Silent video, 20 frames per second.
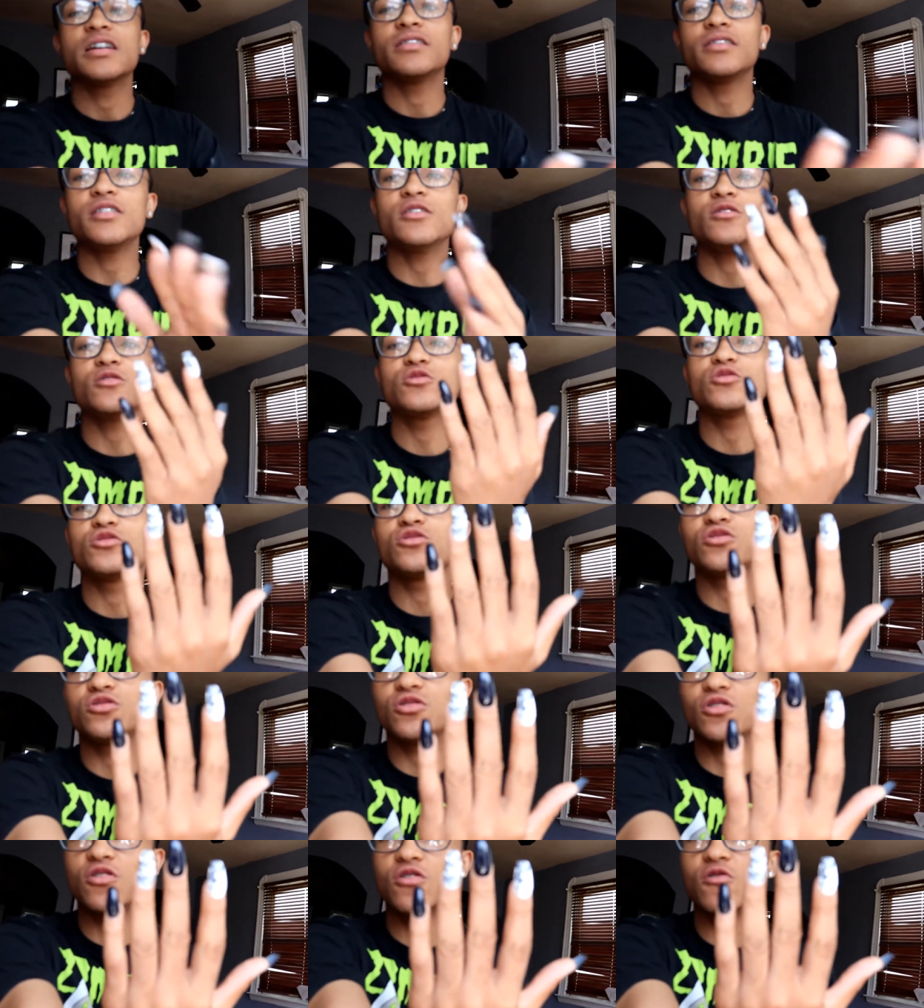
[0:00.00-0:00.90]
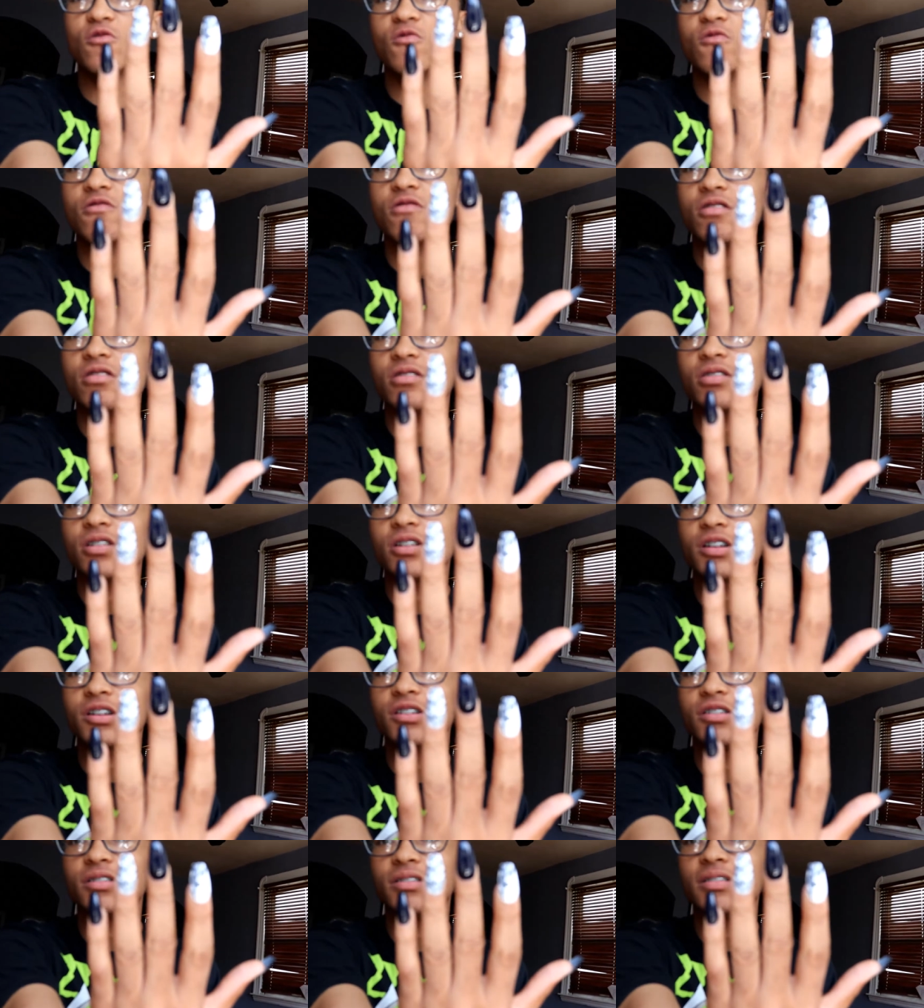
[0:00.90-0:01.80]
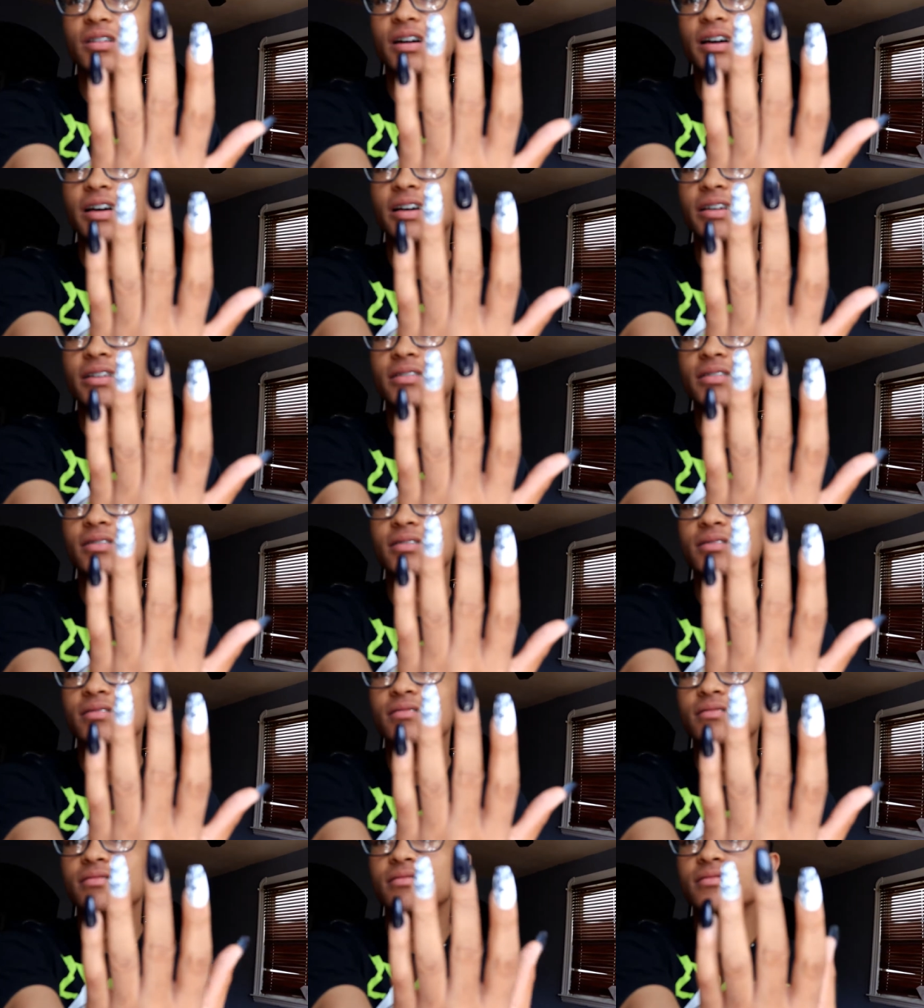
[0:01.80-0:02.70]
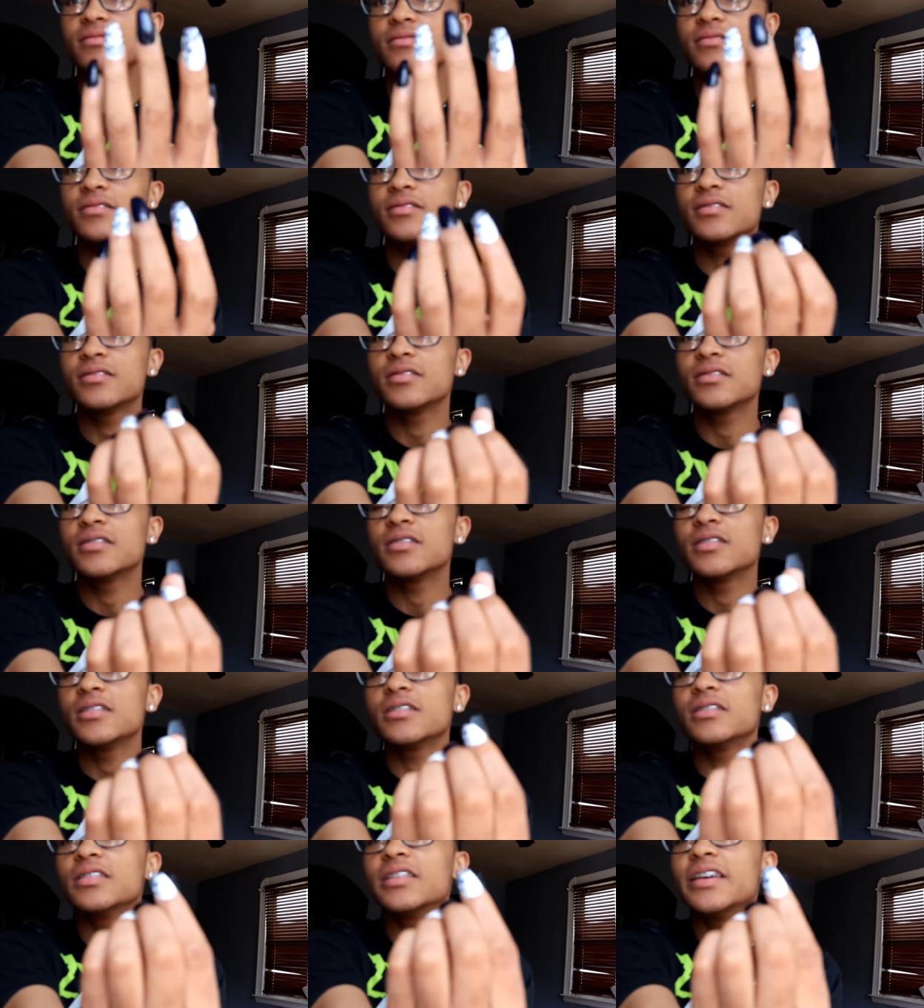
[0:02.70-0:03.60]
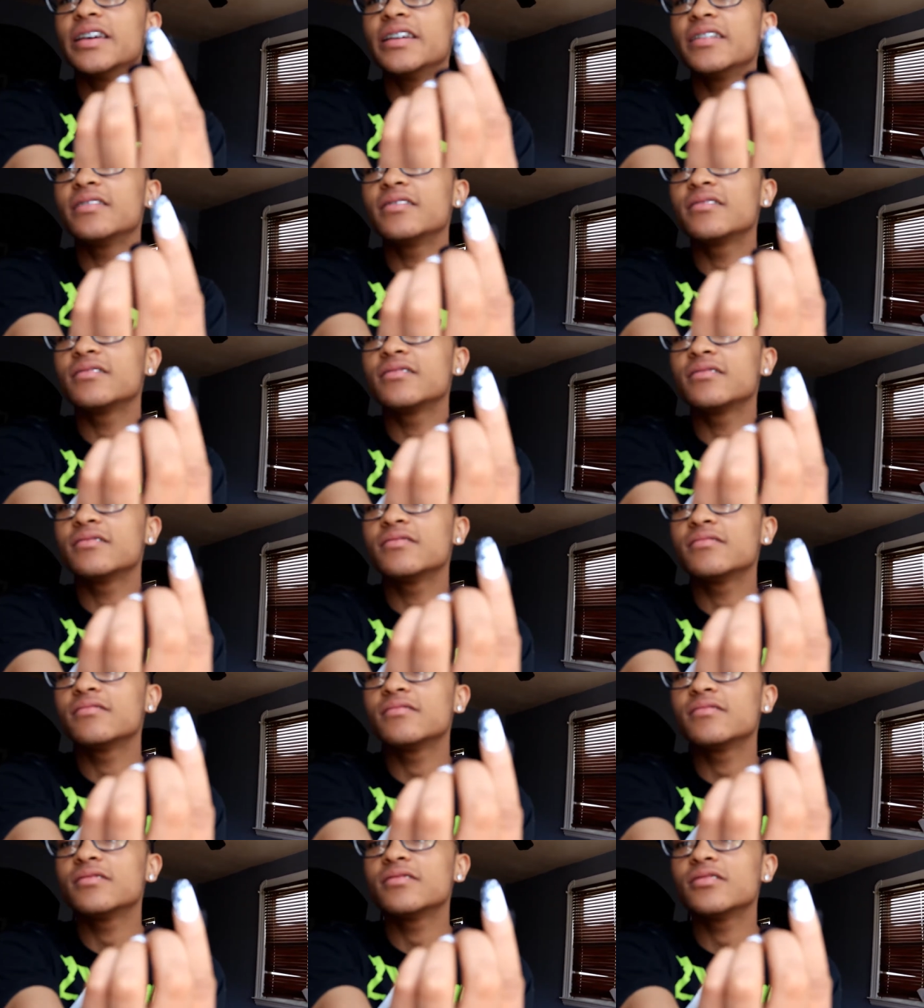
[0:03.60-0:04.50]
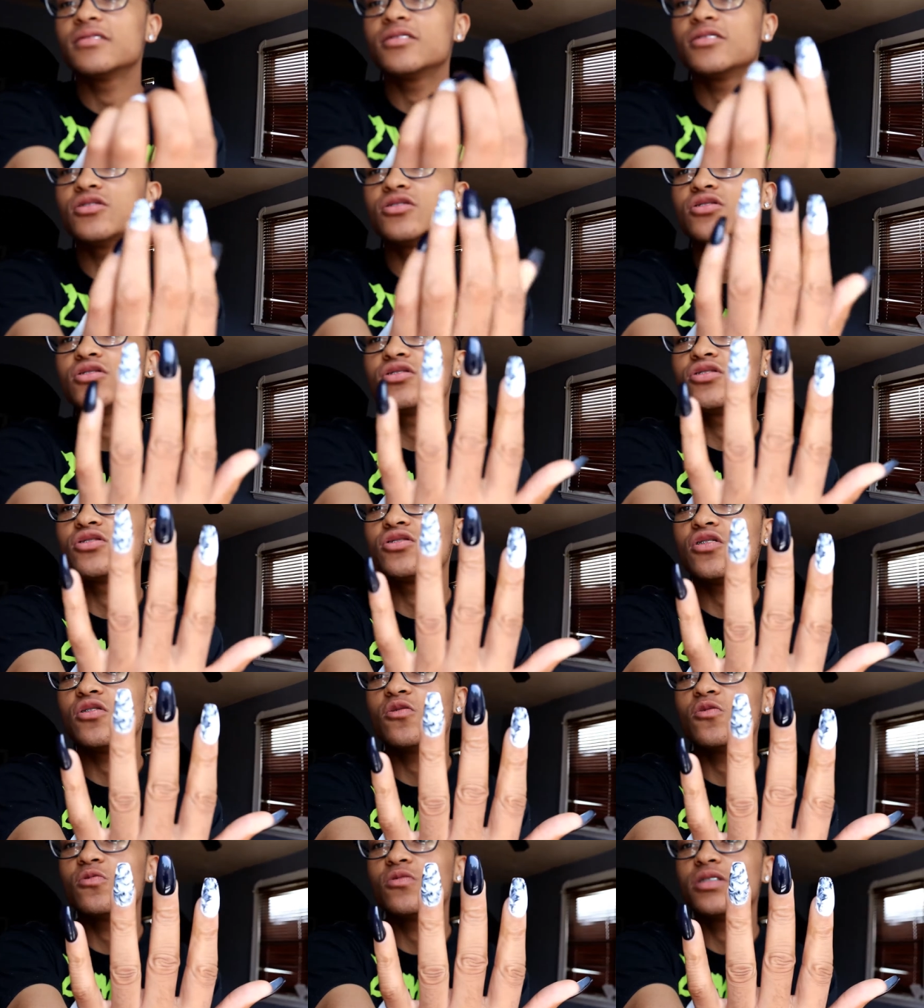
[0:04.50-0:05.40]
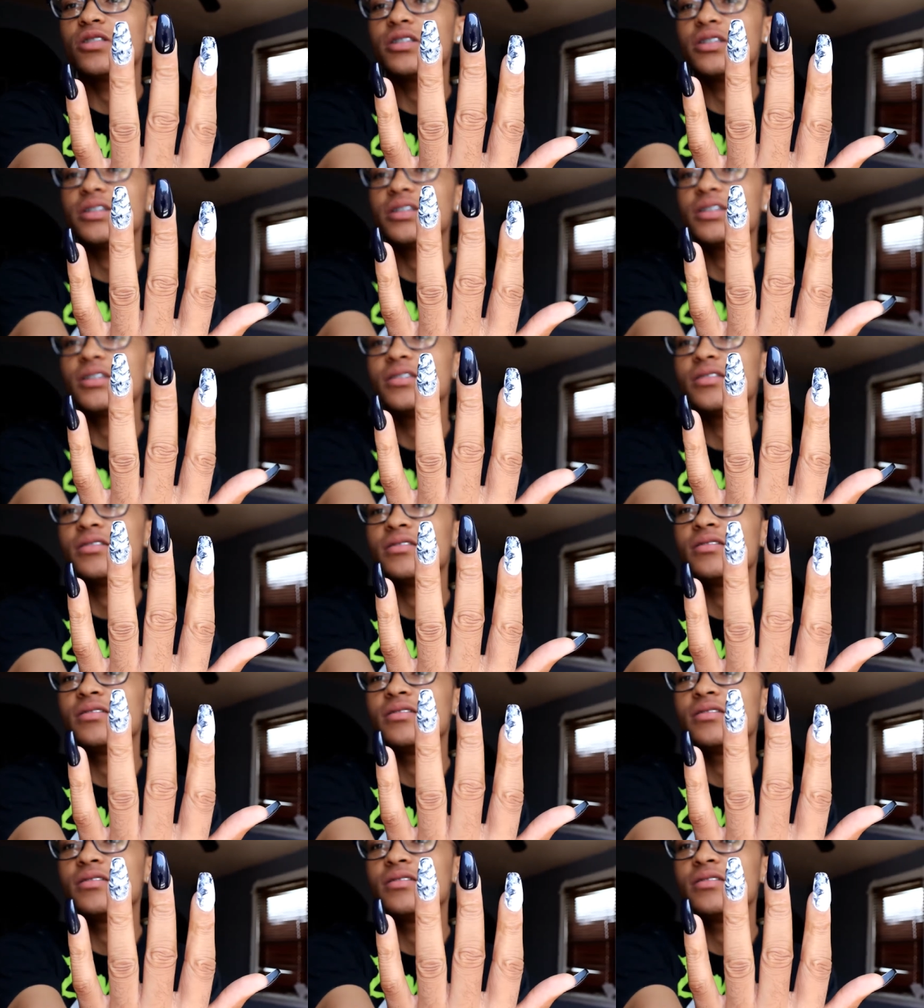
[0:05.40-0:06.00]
They look so good, guys. Like, so good.